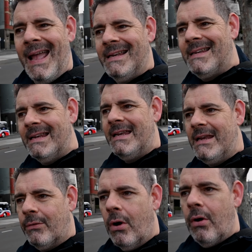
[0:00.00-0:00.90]
and
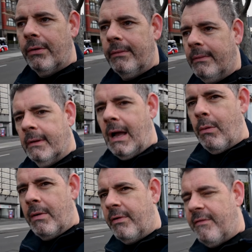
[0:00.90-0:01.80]
near on
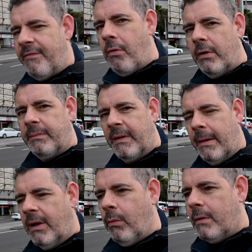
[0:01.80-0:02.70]
a 1.4 is becoming a